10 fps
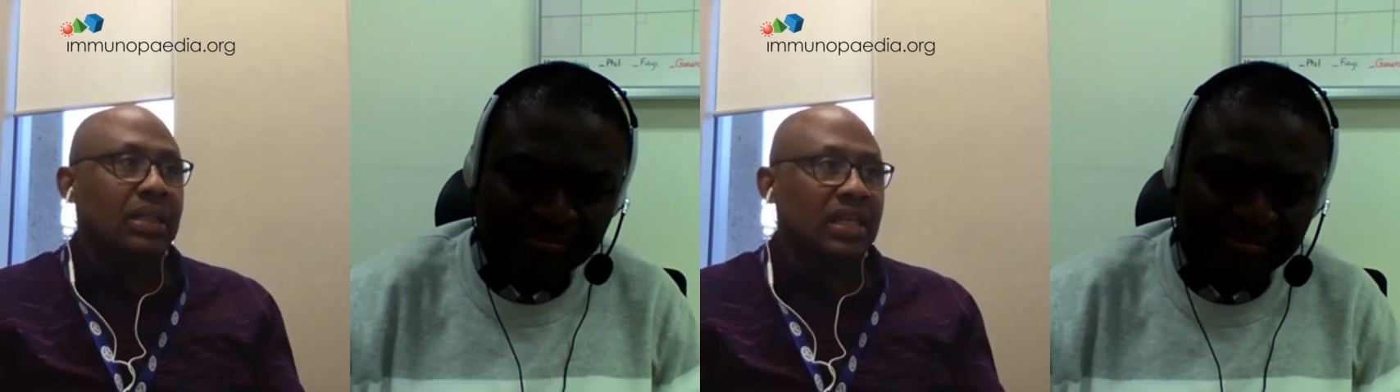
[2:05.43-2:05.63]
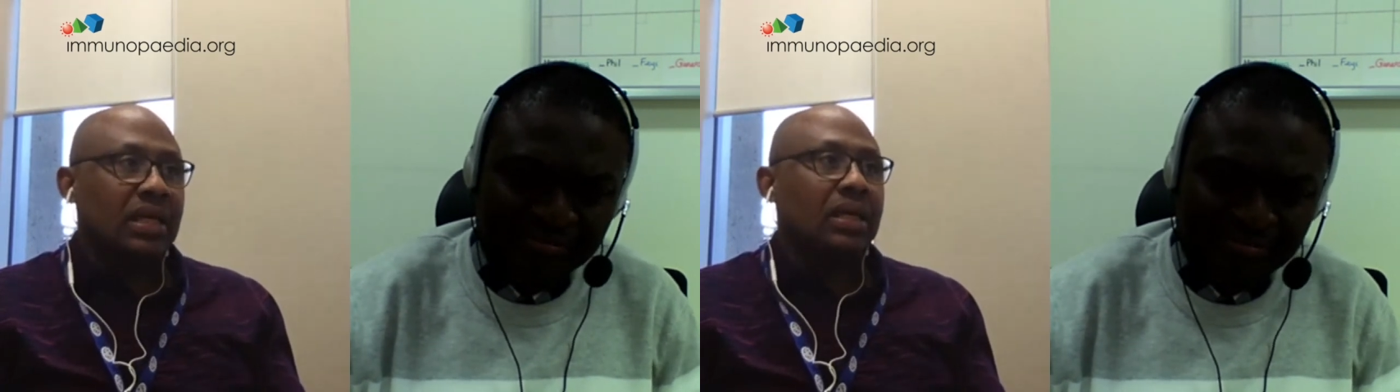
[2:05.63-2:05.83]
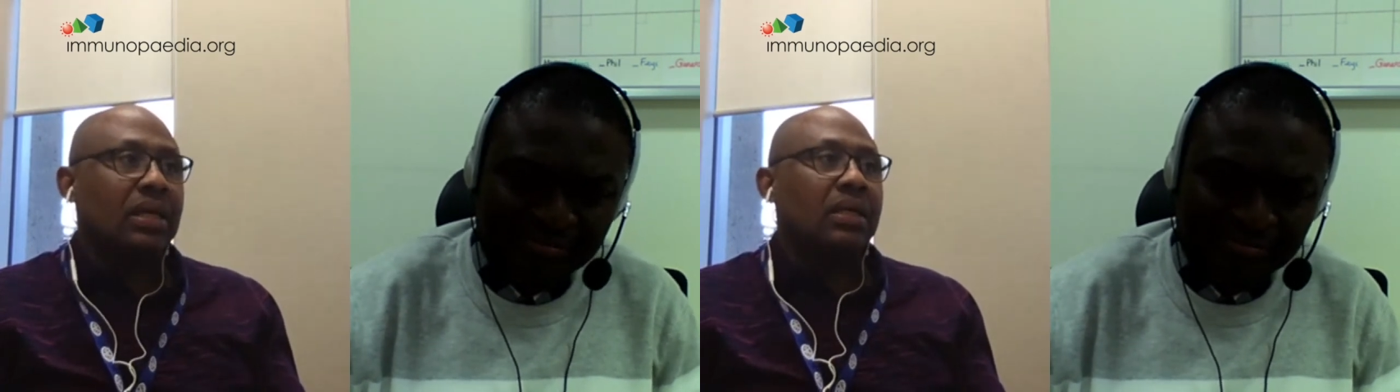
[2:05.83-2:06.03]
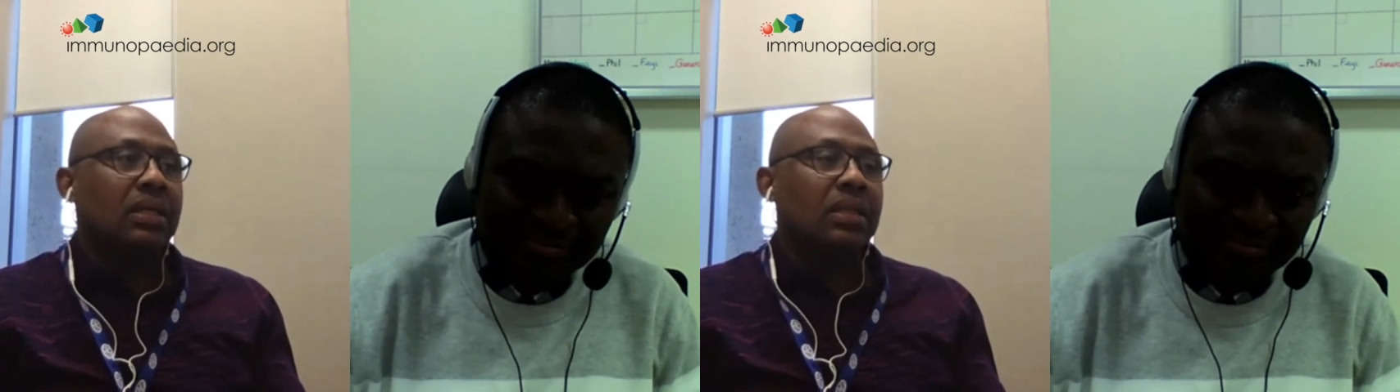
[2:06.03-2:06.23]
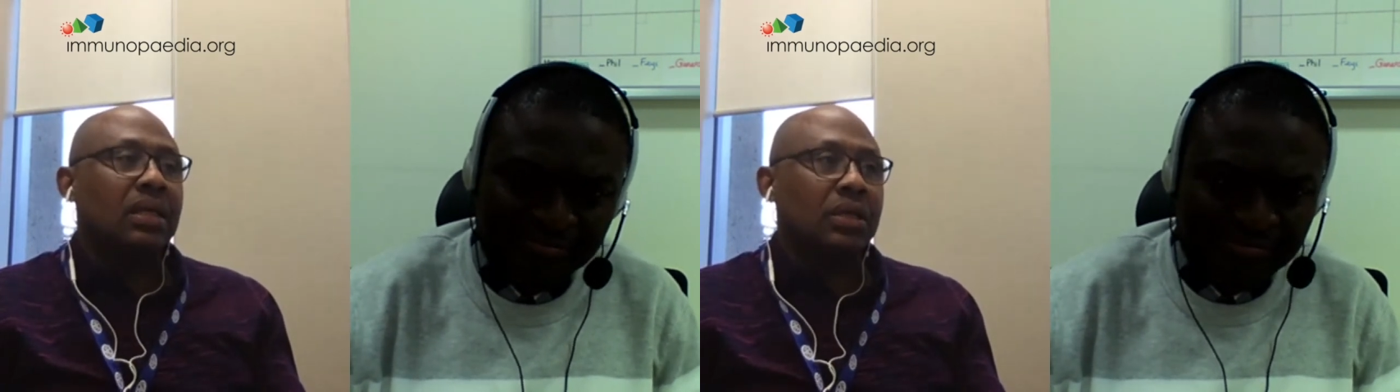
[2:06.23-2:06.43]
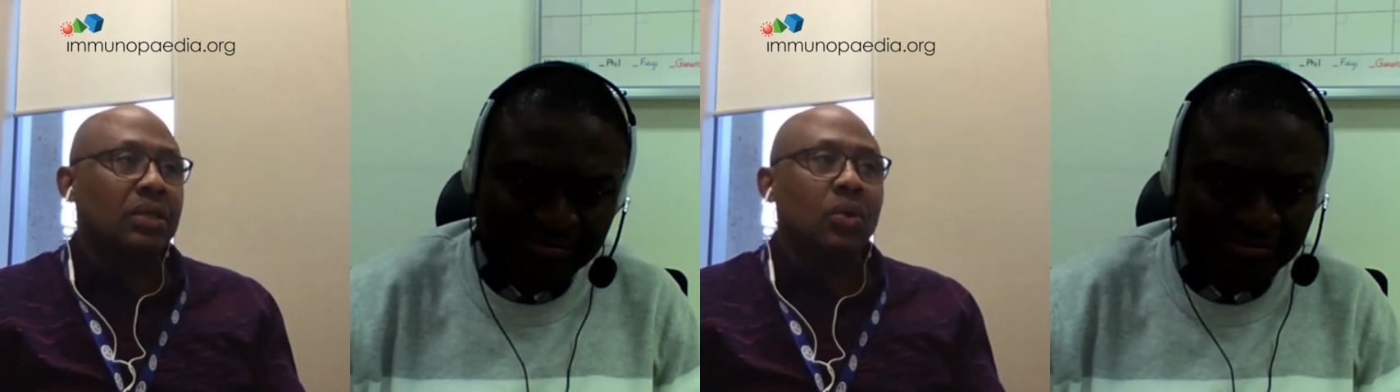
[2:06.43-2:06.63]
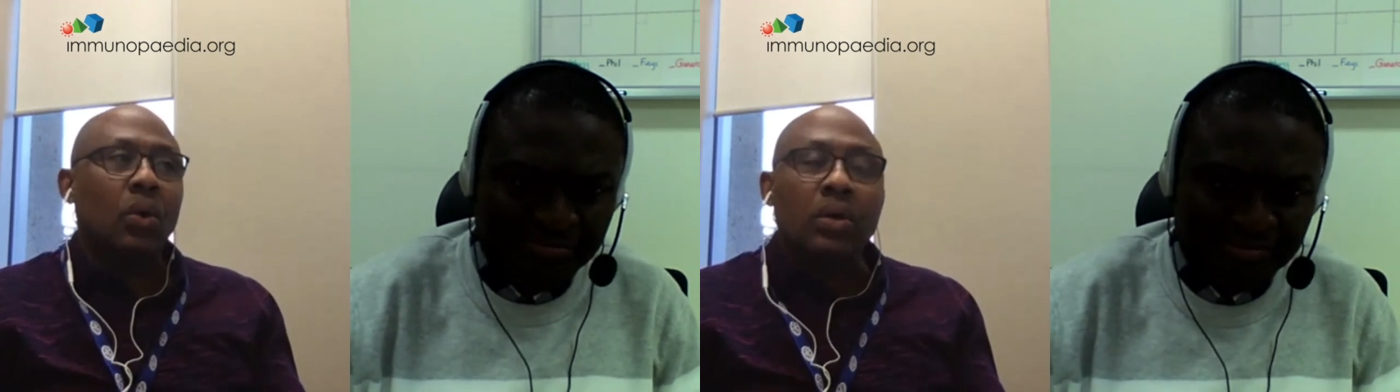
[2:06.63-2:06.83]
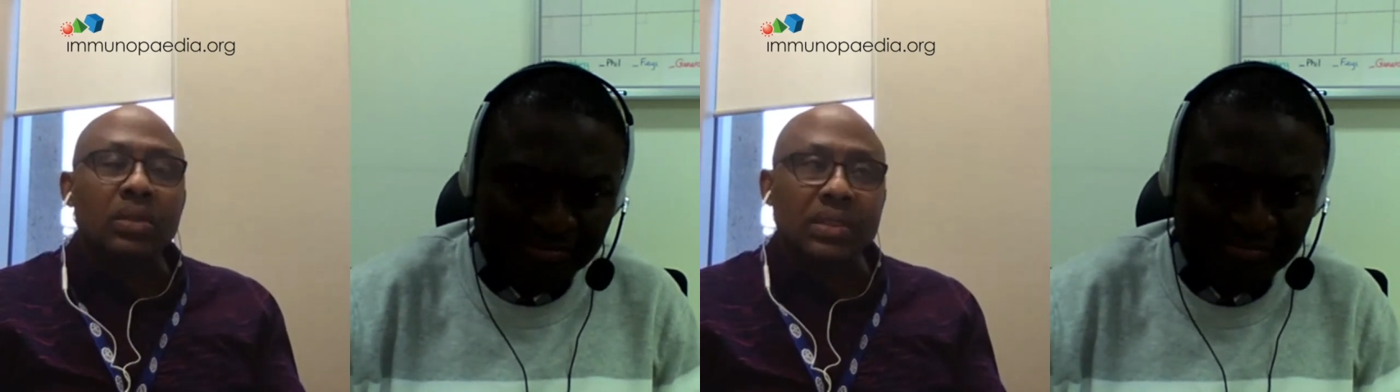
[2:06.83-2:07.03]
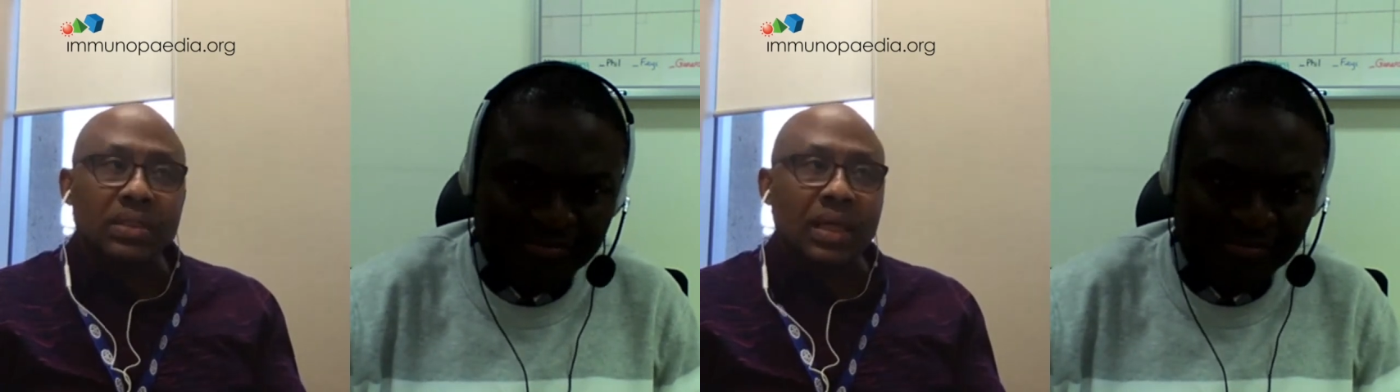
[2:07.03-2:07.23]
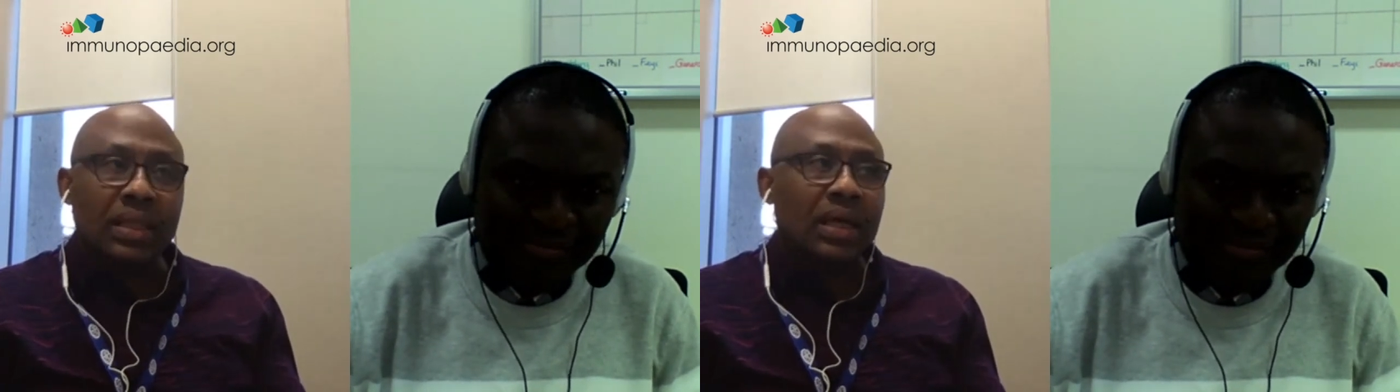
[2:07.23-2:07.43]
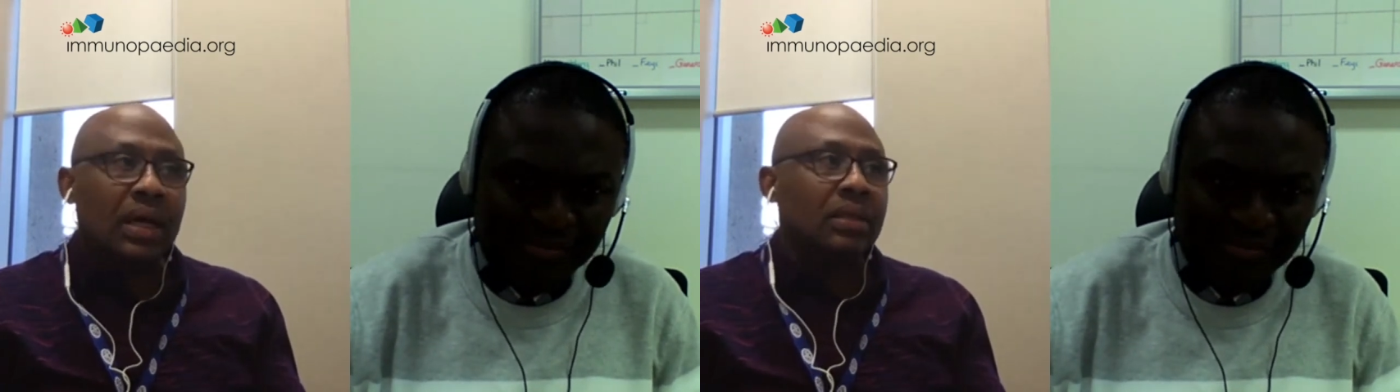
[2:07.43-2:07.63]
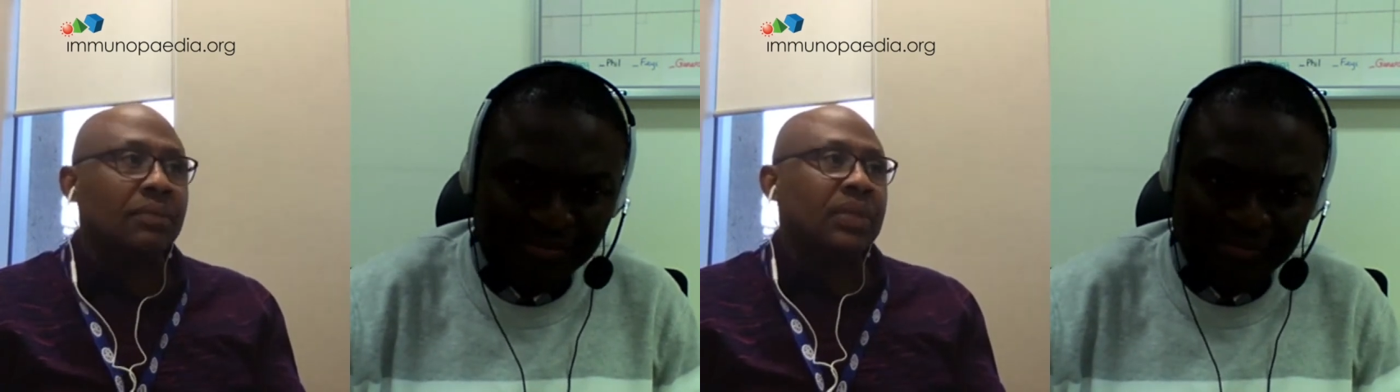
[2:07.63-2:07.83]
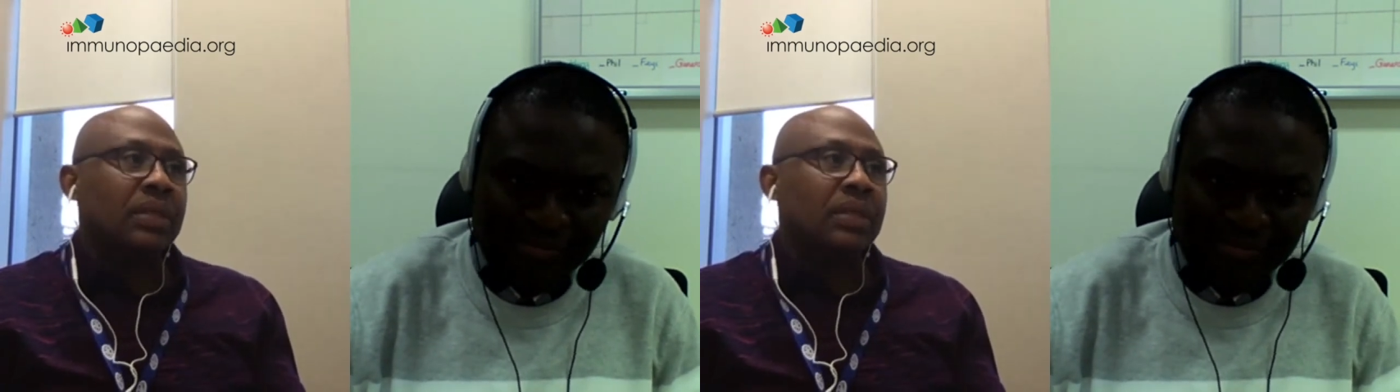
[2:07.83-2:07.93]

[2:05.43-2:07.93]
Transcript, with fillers: think they need to understand that.